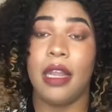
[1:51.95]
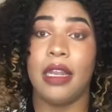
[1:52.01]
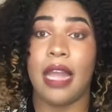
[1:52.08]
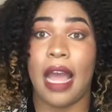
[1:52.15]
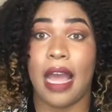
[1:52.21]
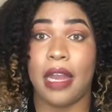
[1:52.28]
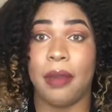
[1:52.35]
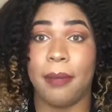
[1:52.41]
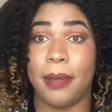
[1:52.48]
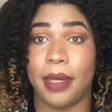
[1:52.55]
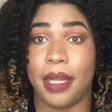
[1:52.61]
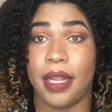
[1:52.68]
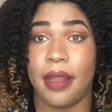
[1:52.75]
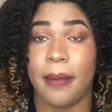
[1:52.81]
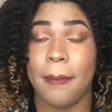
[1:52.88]
a
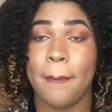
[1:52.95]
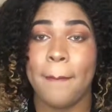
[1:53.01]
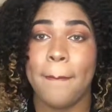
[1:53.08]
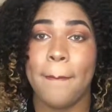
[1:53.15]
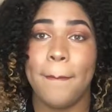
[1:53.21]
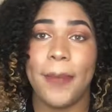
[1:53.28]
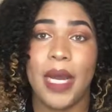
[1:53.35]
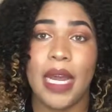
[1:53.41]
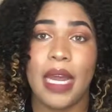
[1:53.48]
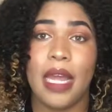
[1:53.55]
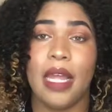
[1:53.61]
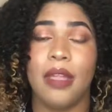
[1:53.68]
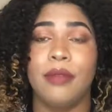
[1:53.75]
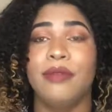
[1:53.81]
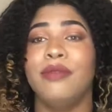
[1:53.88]
month.
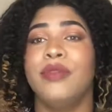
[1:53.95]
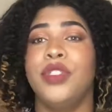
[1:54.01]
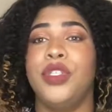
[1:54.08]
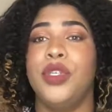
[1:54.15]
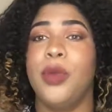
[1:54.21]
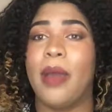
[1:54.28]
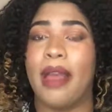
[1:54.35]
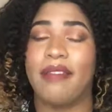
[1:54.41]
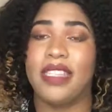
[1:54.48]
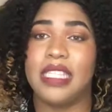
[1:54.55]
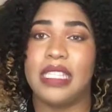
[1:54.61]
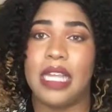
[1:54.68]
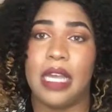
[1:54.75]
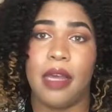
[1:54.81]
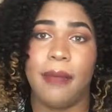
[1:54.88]
But you have to
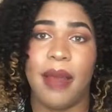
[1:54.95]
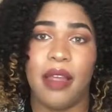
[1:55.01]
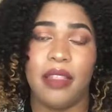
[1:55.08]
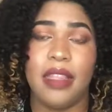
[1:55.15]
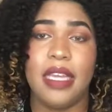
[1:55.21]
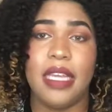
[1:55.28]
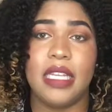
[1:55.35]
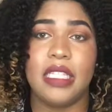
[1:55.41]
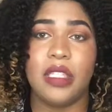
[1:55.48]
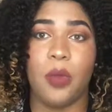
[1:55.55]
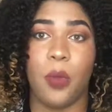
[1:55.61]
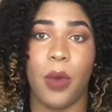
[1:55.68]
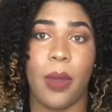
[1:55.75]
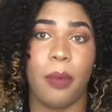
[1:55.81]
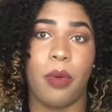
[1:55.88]
think about this.
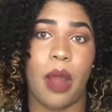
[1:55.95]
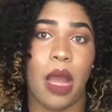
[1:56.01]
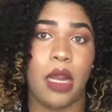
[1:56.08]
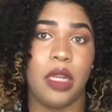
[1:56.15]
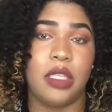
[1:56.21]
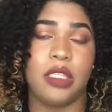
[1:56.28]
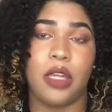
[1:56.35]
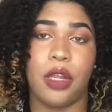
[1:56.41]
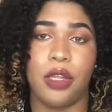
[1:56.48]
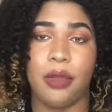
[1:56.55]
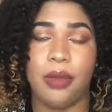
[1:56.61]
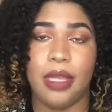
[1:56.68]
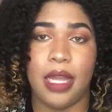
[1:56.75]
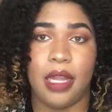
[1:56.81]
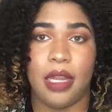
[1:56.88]
What products are
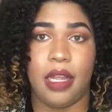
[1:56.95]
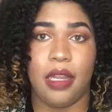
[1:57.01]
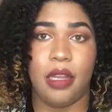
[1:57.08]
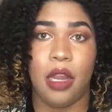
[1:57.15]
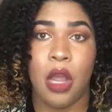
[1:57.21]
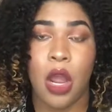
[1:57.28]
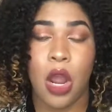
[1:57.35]
you getting?